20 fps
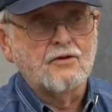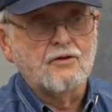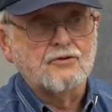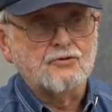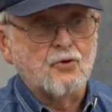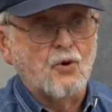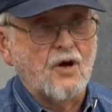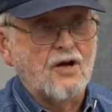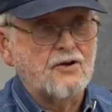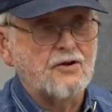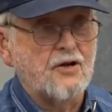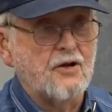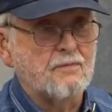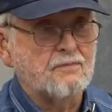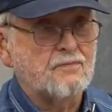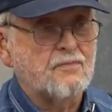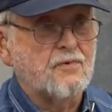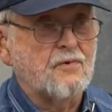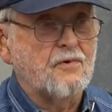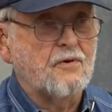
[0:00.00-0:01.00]
So I
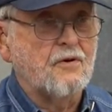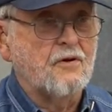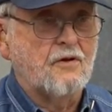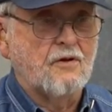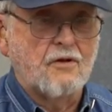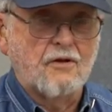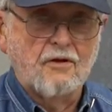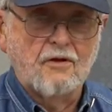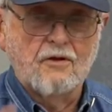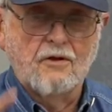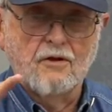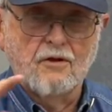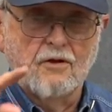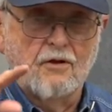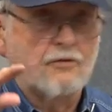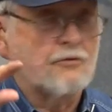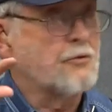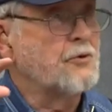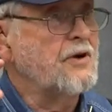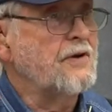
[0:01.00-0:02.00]
dumped
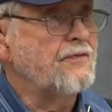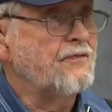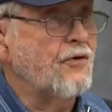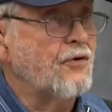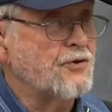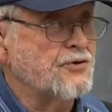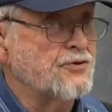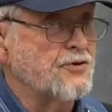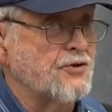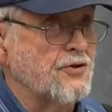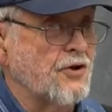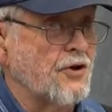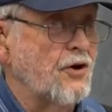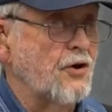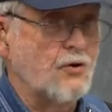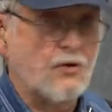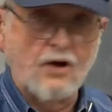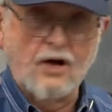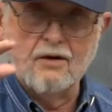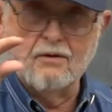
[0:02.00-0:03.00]
three fourths of the Coke.